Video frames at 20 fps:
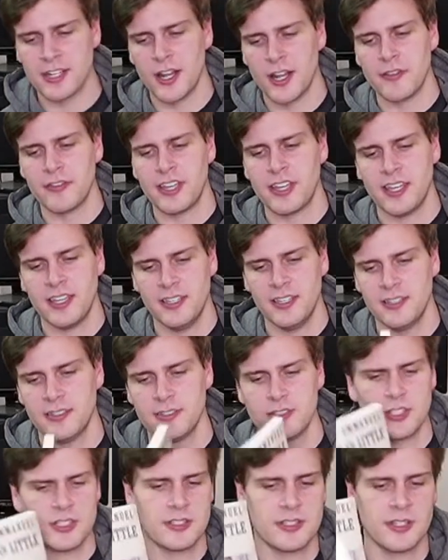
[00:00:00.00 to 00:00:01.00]
over here,
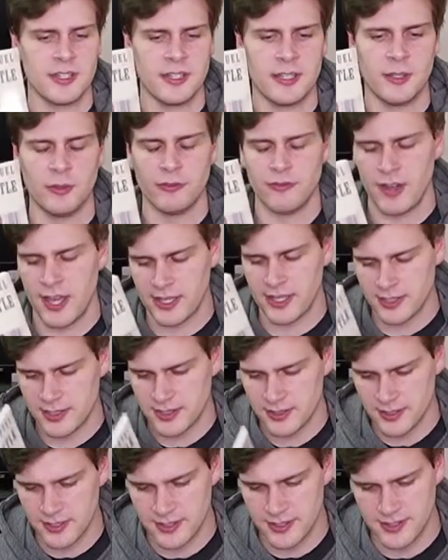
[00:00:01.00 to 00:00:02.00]
just a little flex,
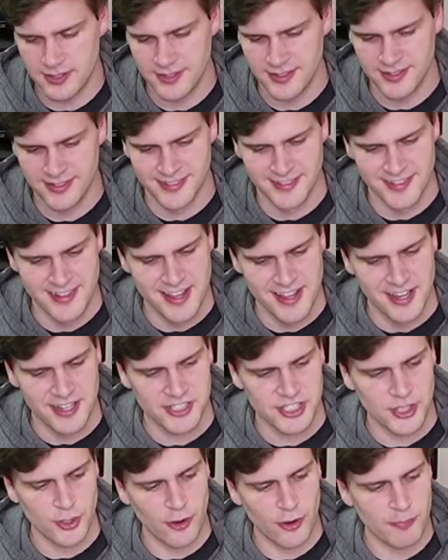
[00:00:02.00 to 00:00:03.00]

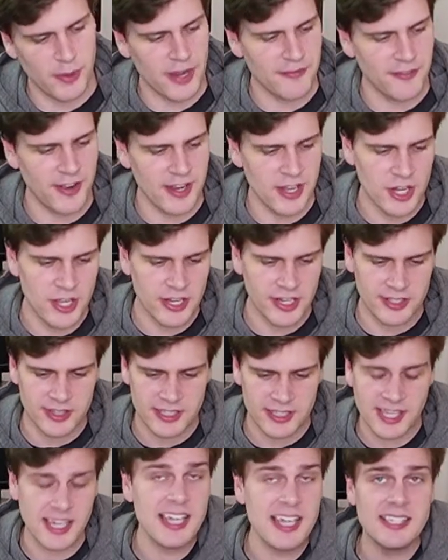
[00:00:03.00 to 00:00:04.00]
show off, but if I look at this
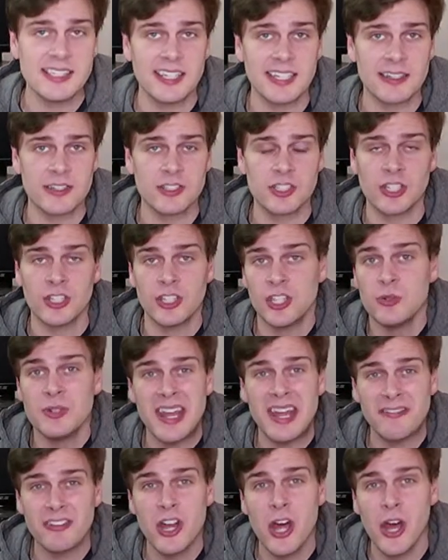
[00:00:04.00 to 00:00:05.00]
key signature, you'd
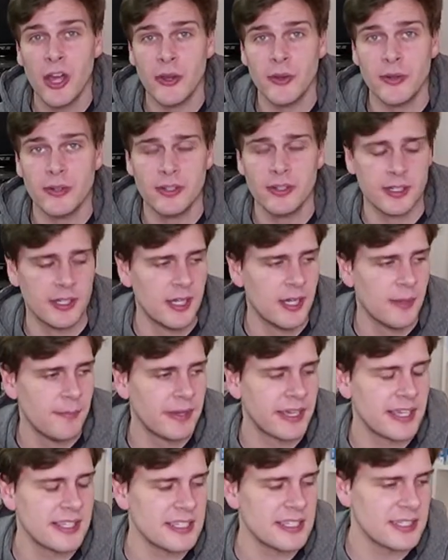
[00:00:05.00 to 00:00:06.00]
never know,
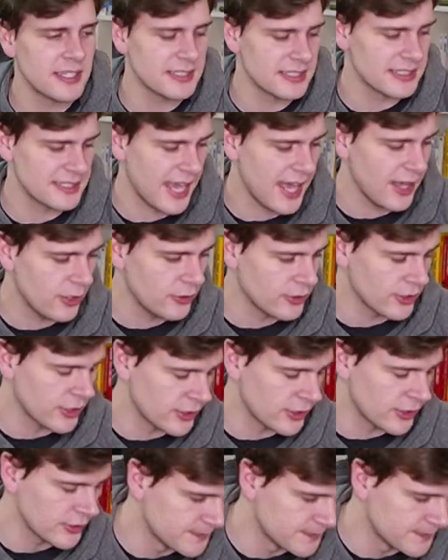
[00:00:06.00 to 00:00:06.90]
because it doesn't tell you.